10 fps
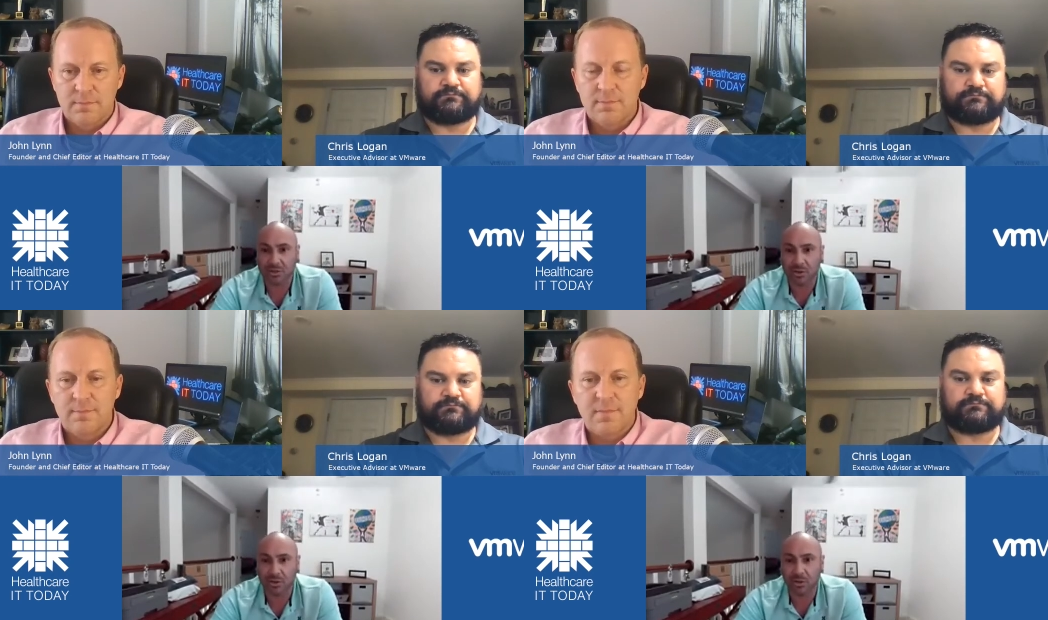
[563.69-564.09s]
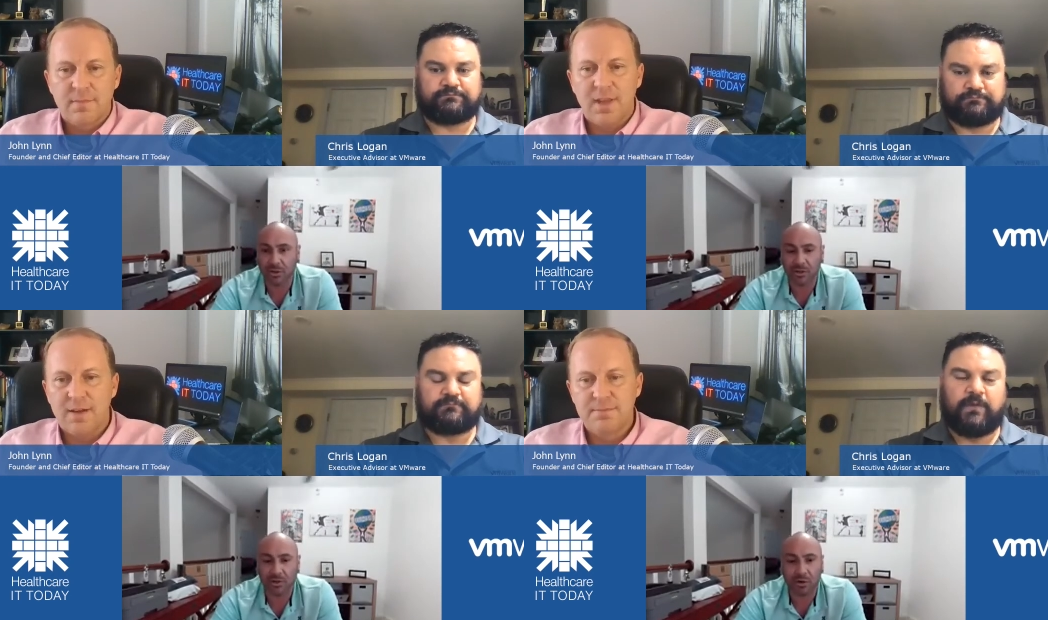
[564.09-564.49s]
Speaker 1: is
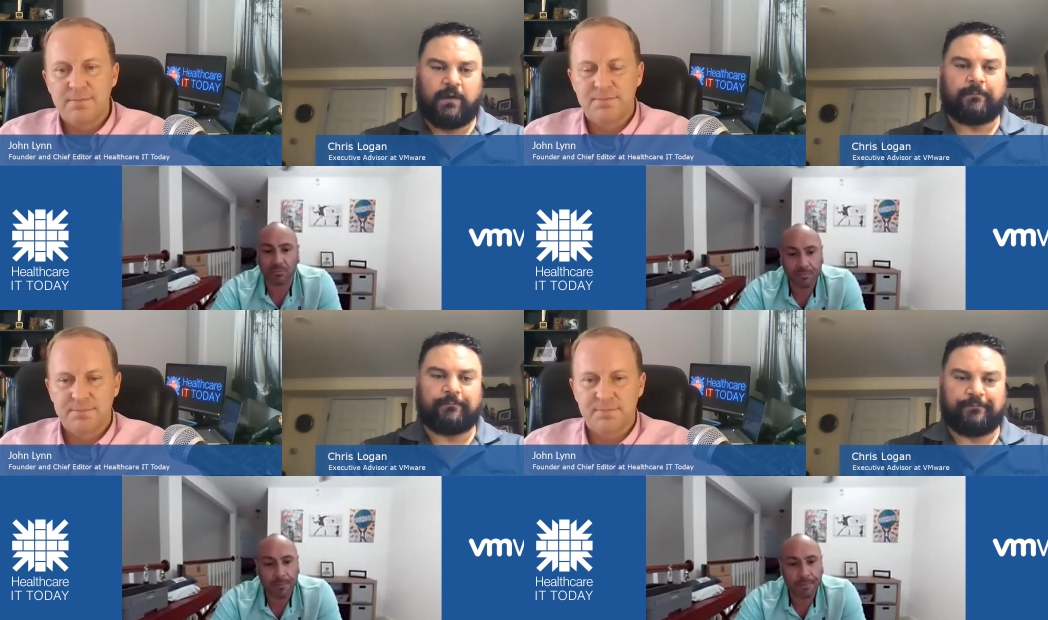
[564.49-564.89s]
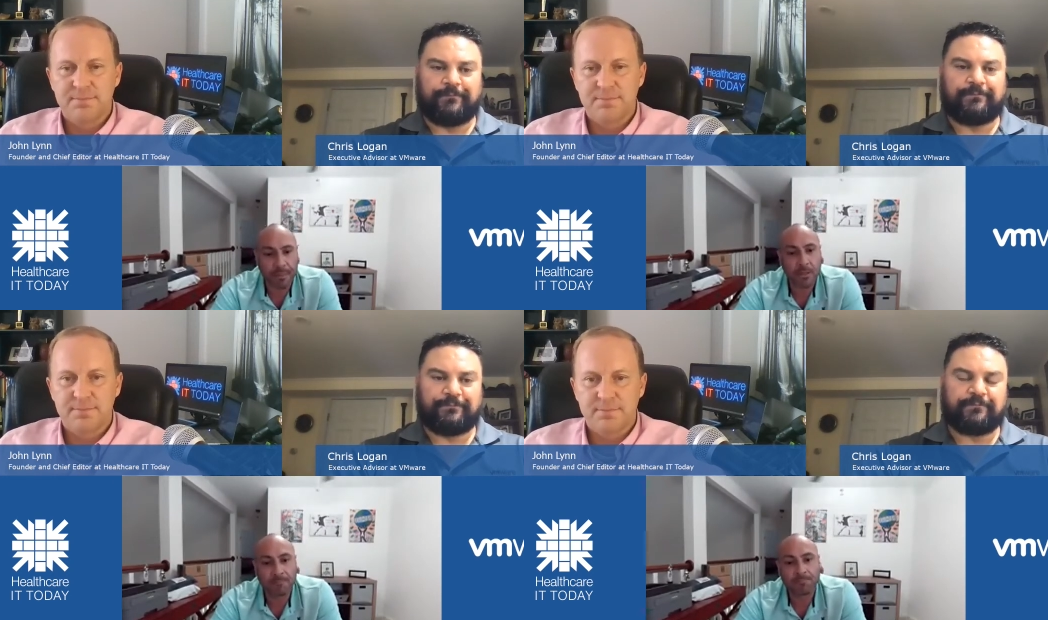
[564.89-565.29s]
is yeah. truly the
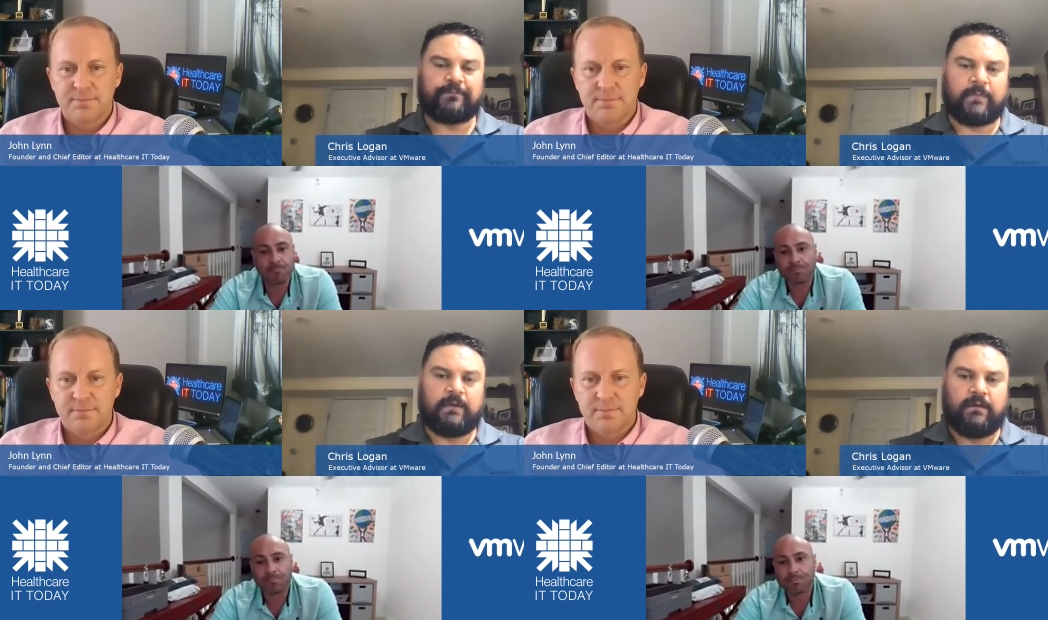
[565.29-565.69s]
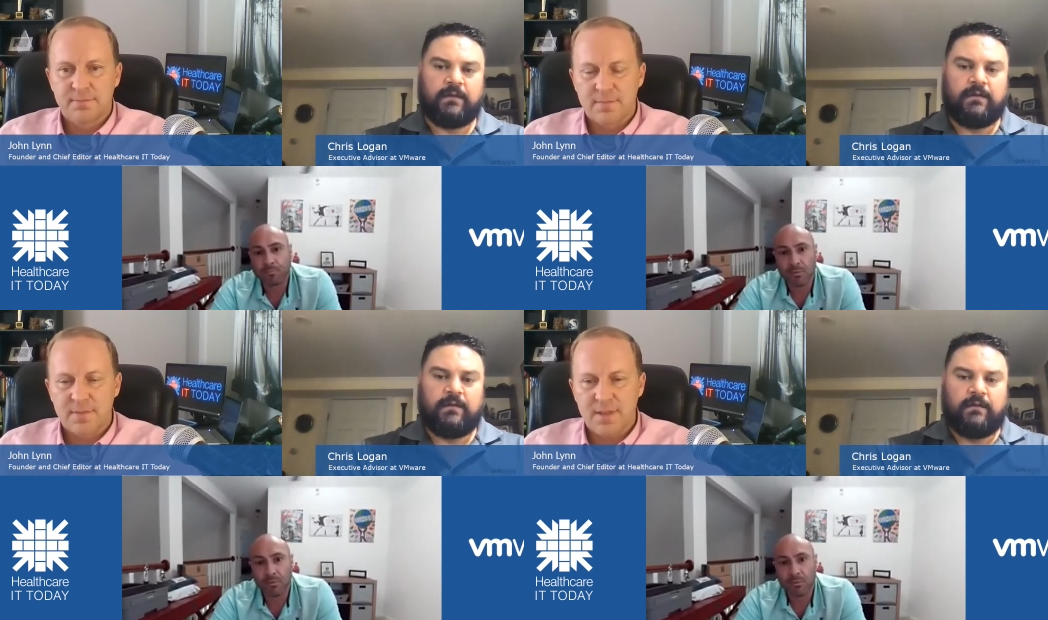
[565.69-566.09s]
term.
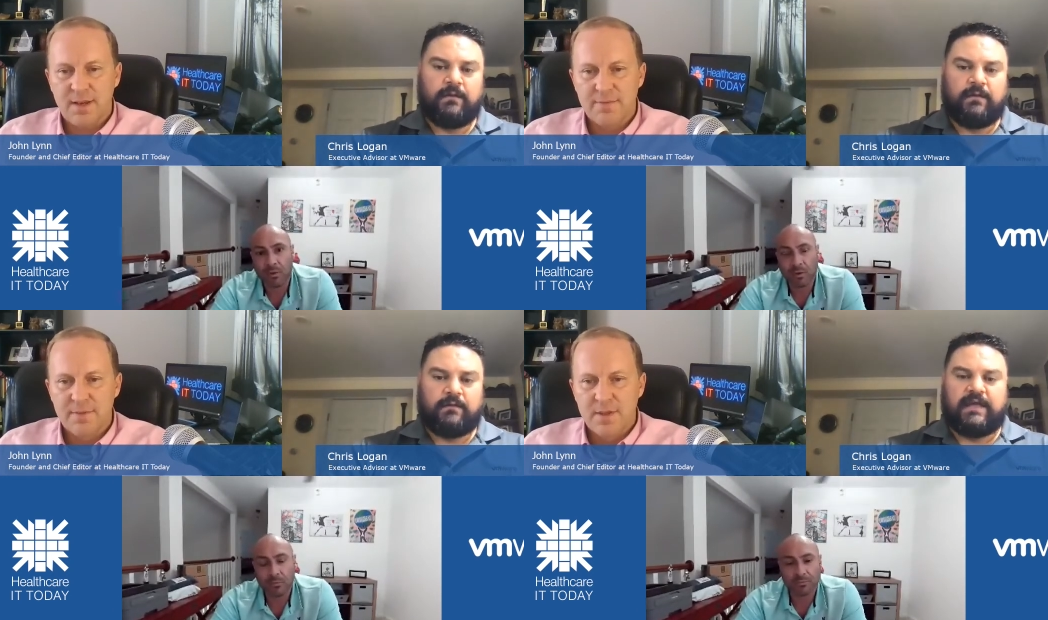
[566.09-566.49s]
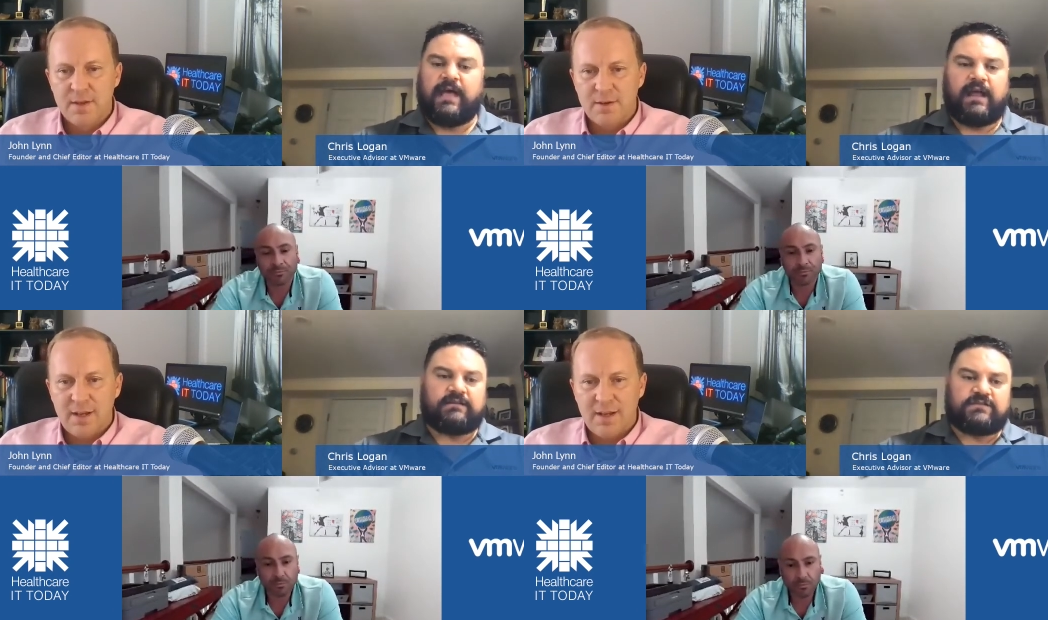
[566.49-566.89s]
Speaker 2: Yeah. Yeah.
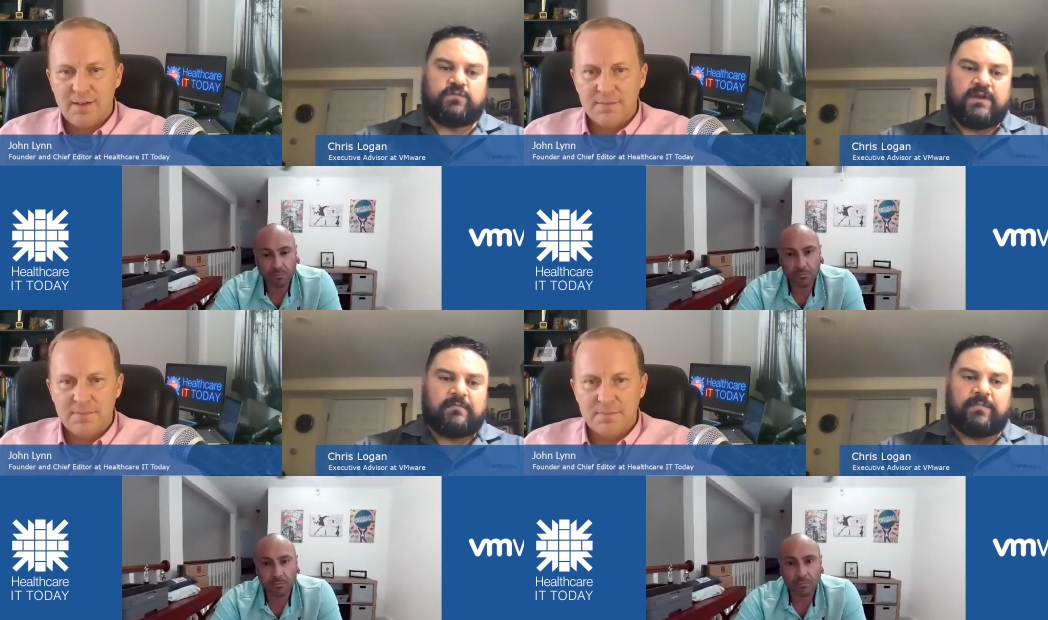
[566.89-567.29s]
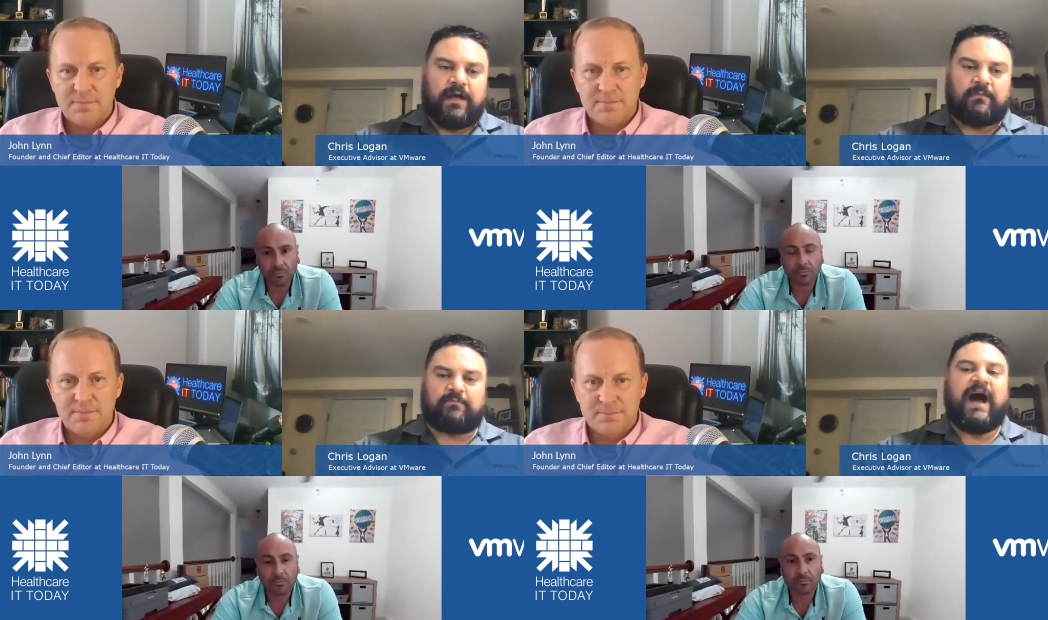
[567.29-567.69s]
And I just want to
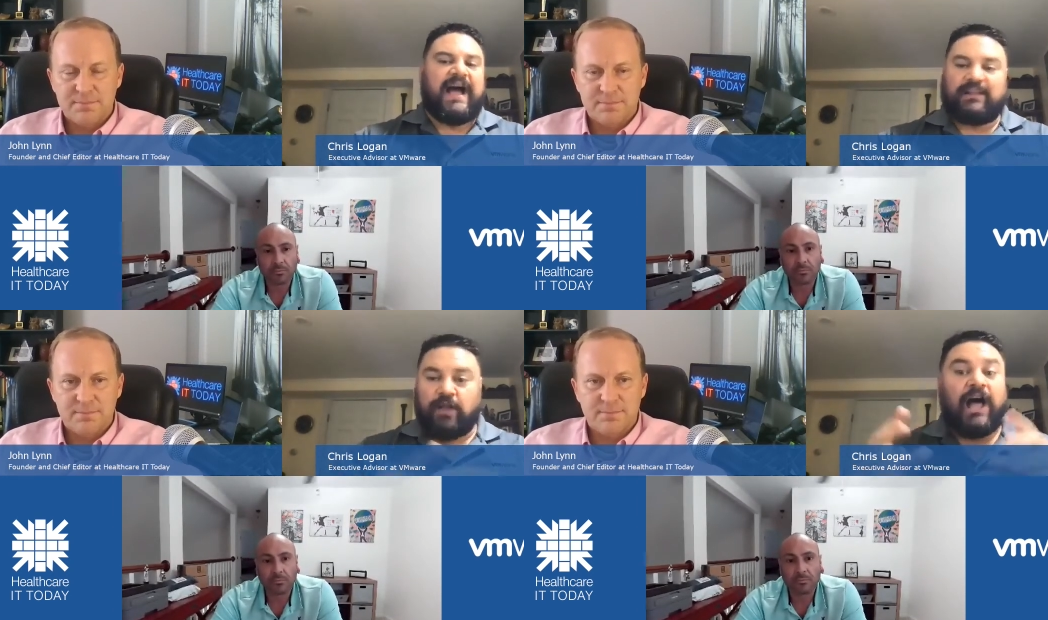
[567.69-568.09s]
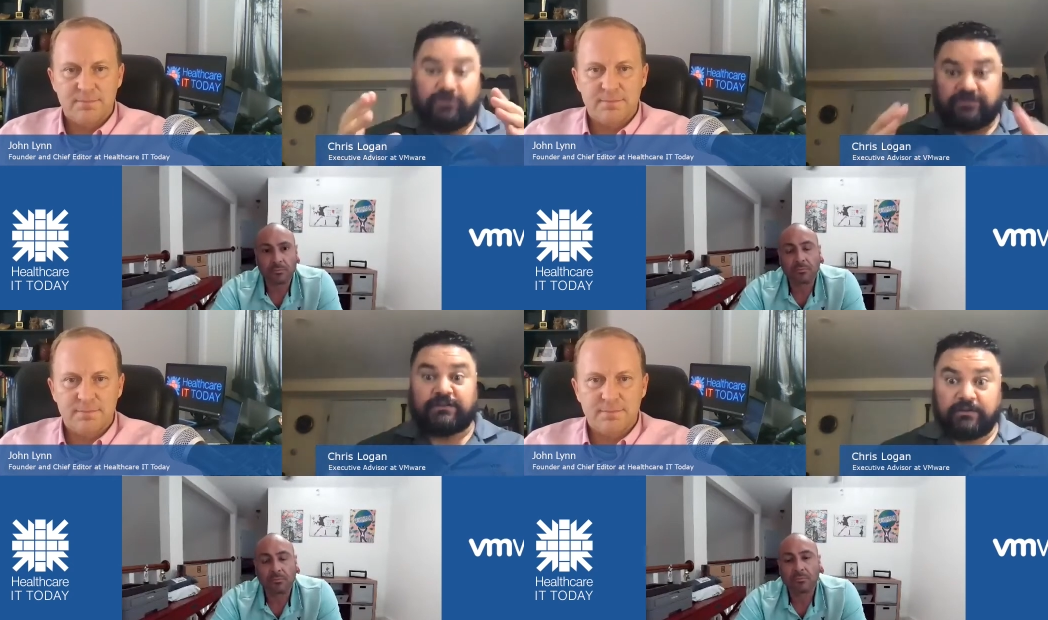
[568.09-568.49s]
uh, pile on
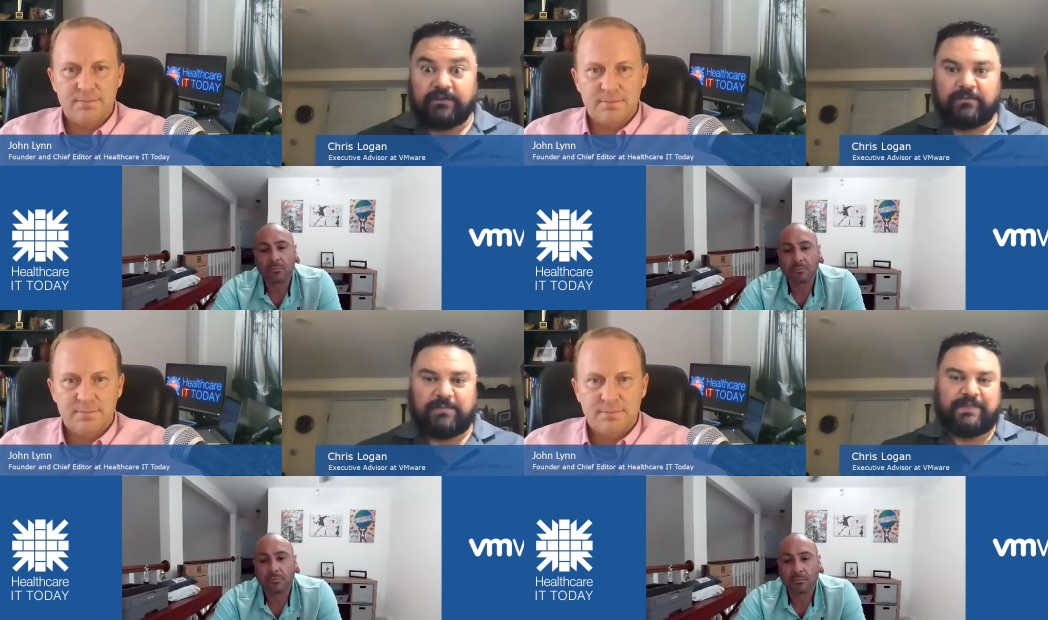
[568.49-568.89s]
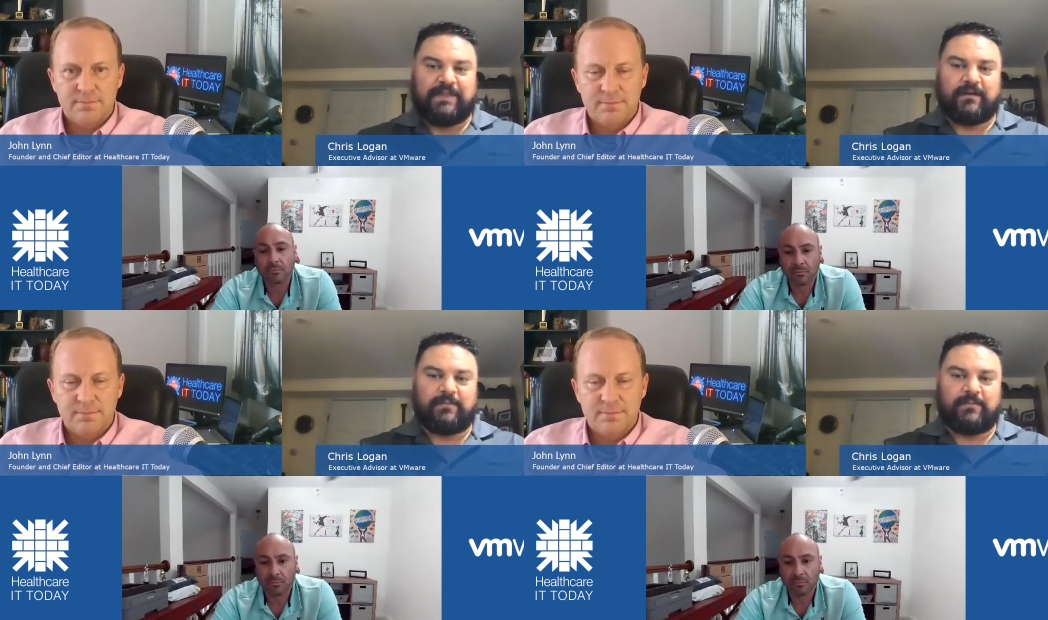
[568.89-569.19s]
just a little bit there